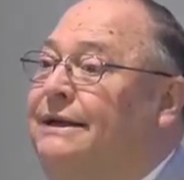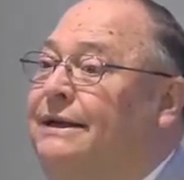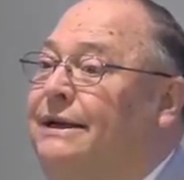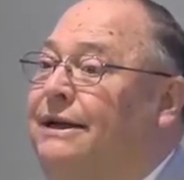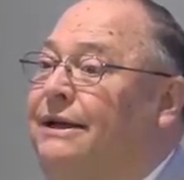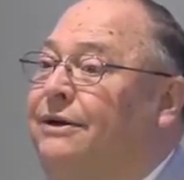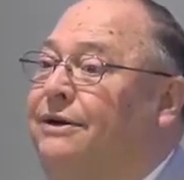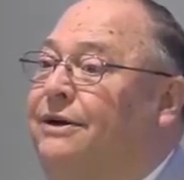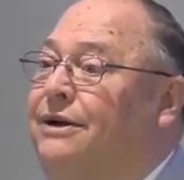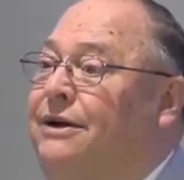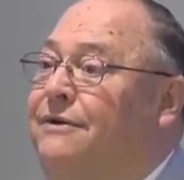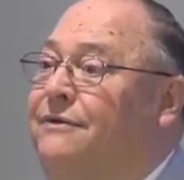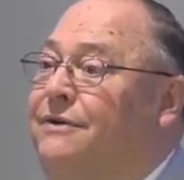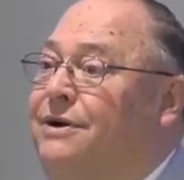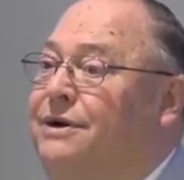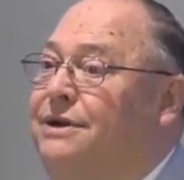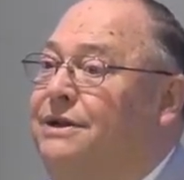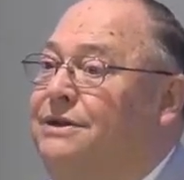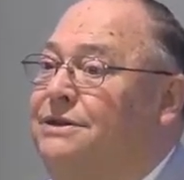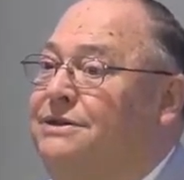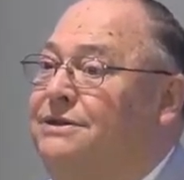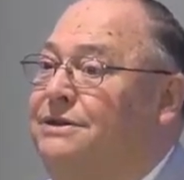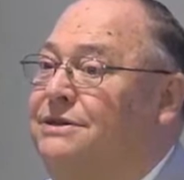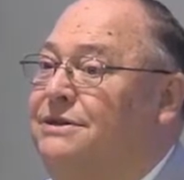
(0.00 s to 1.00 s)
Now,
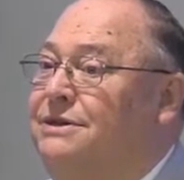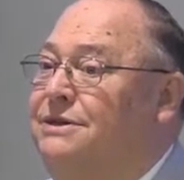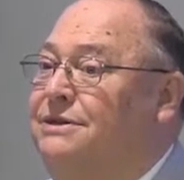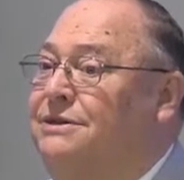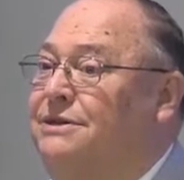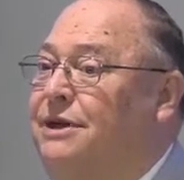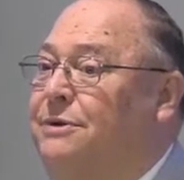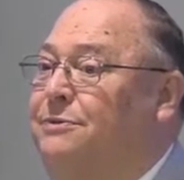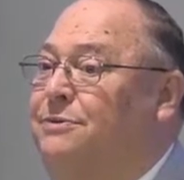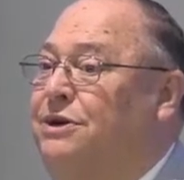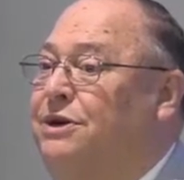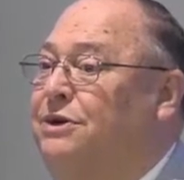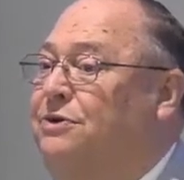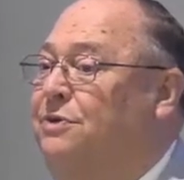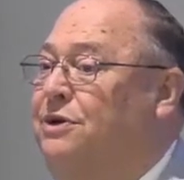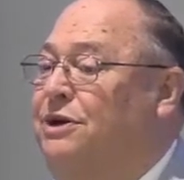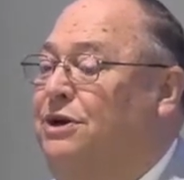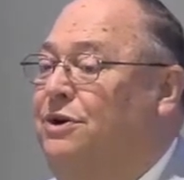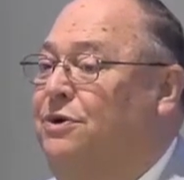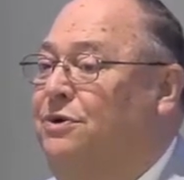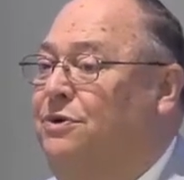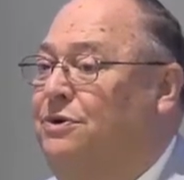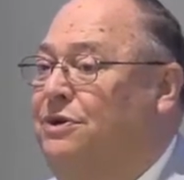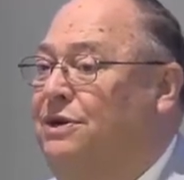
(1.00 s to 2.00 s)
governance is a subject
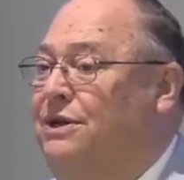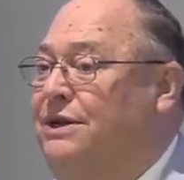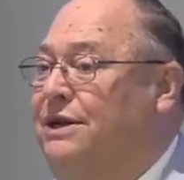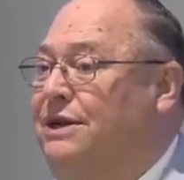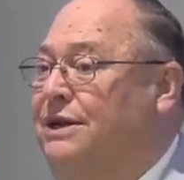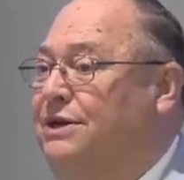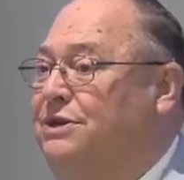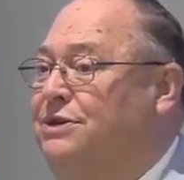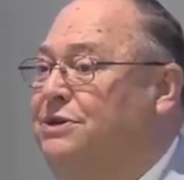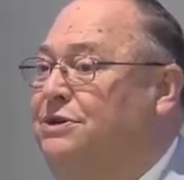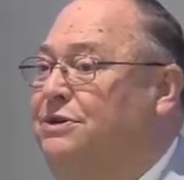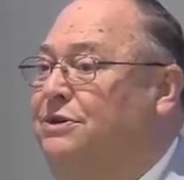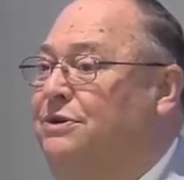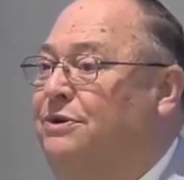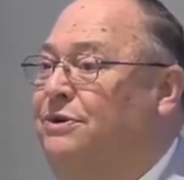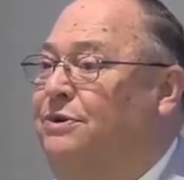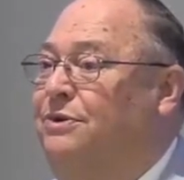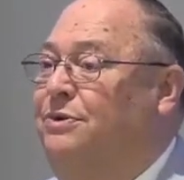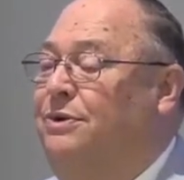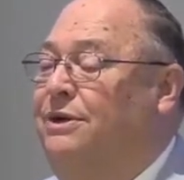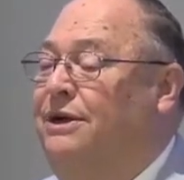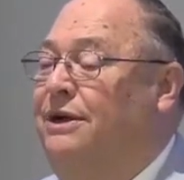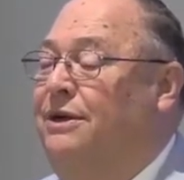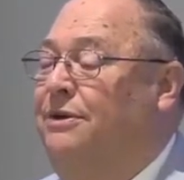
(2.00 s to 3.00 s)
we don't teach
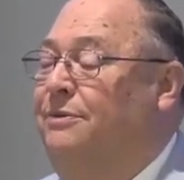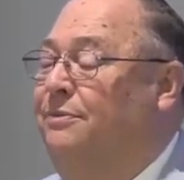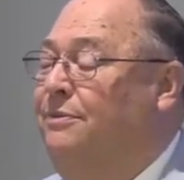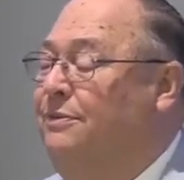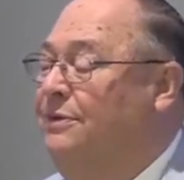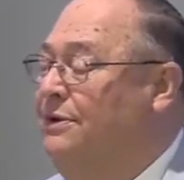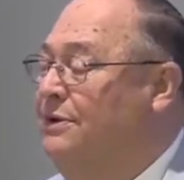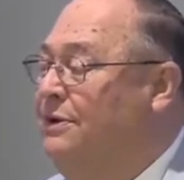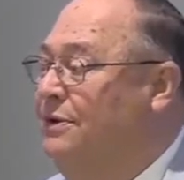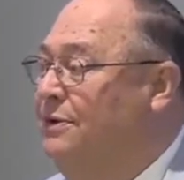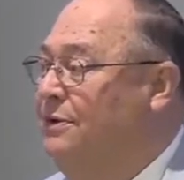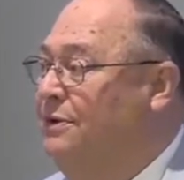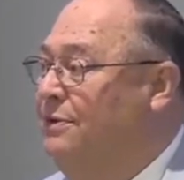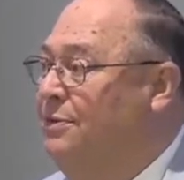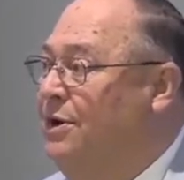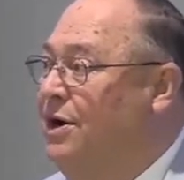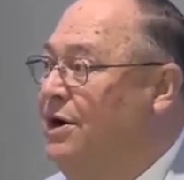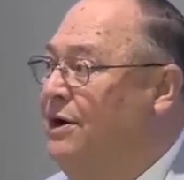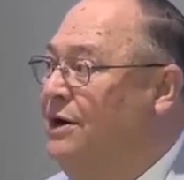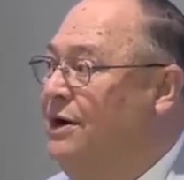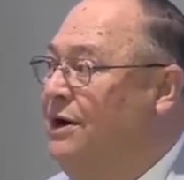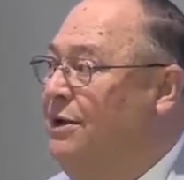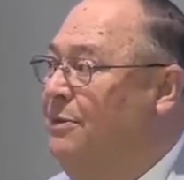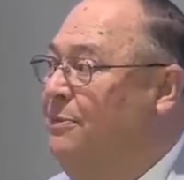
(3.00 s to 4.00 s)
to
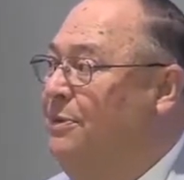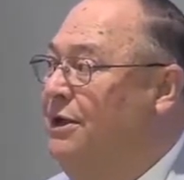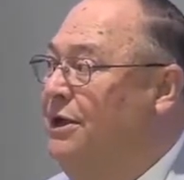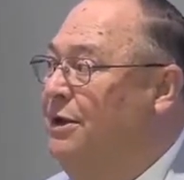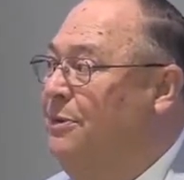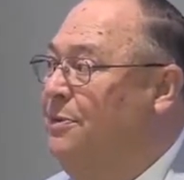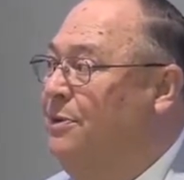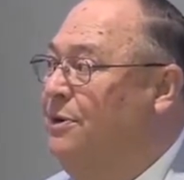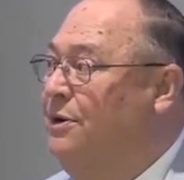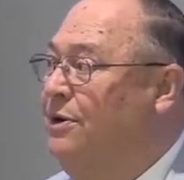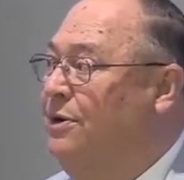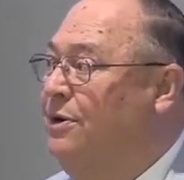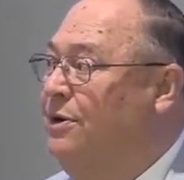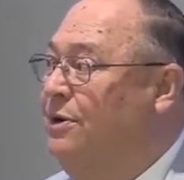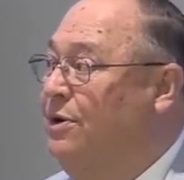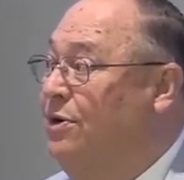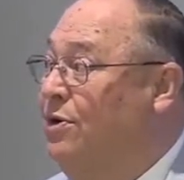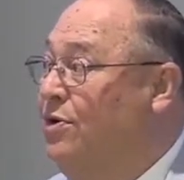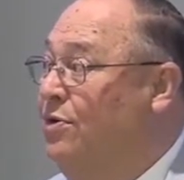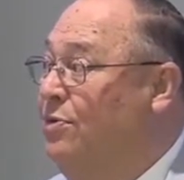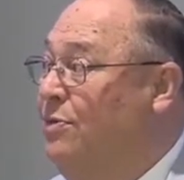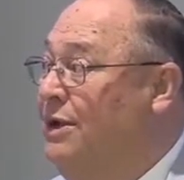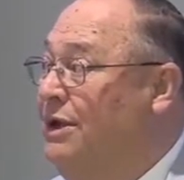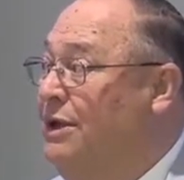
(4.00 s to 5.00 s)
marketing people
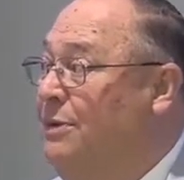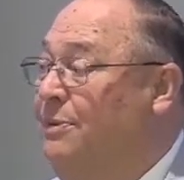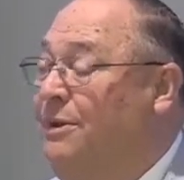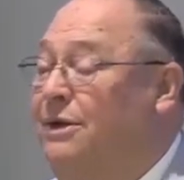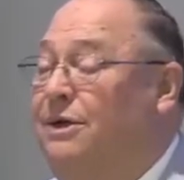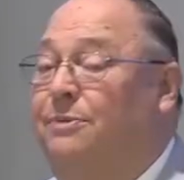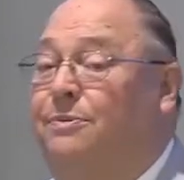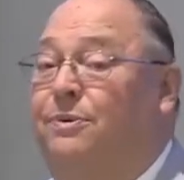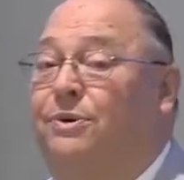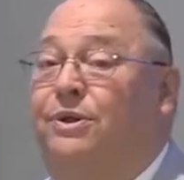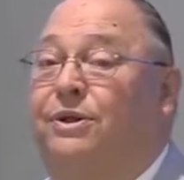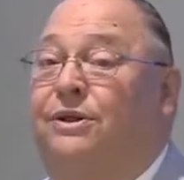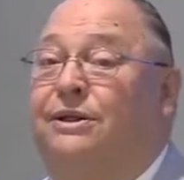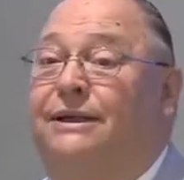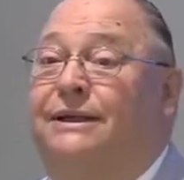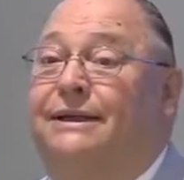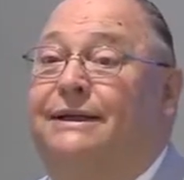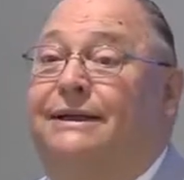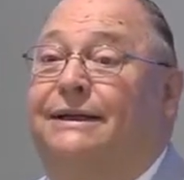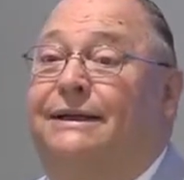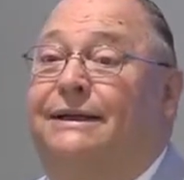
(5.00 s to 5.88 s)
or OB people,